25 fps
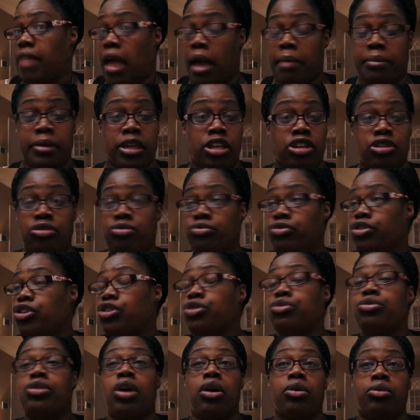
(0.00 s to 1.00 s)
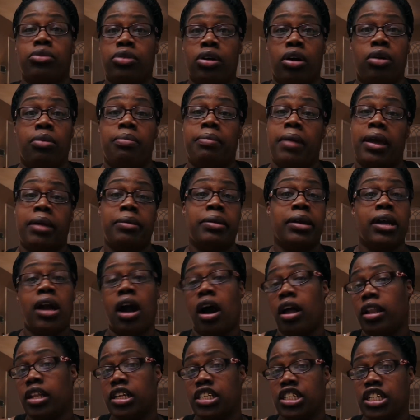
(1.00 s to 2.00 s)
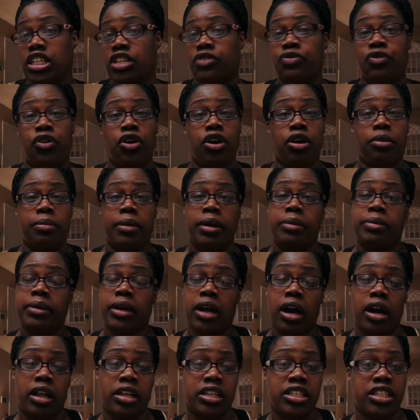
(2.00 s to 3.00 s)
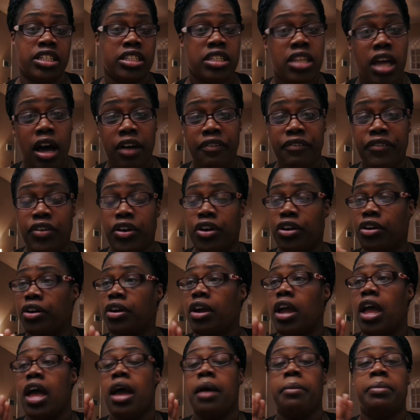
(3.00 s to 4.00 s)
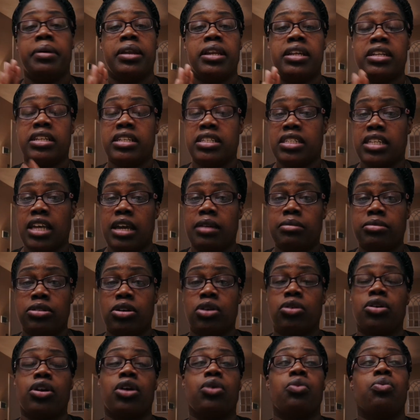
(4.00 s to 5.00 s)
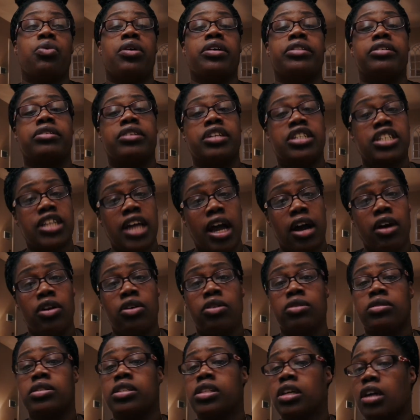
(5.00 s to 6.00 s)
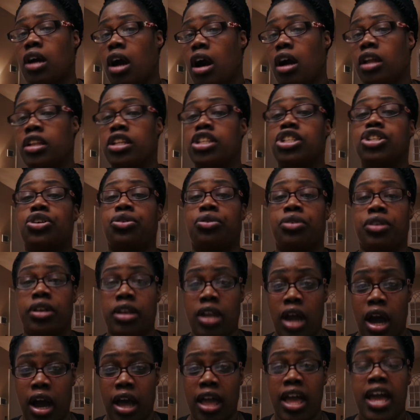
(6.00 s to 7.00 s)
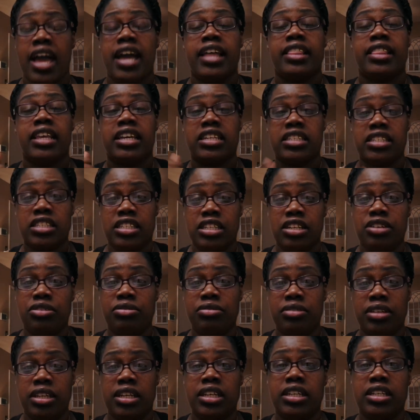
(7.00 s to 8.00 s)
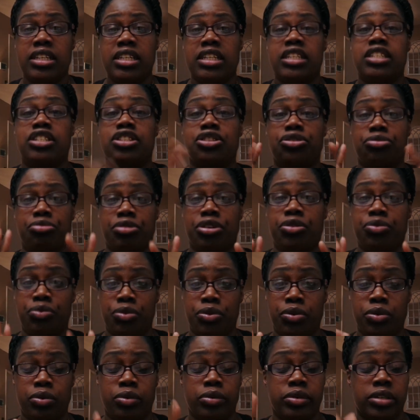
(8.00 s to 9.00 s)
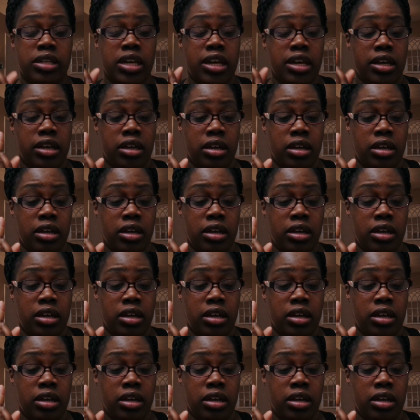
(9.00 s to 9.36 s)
I mean, you don't know. Maybe college is for her. Maybe college is not for her. But in the same token, whether a child goes to college or not, they still need these 3 rules.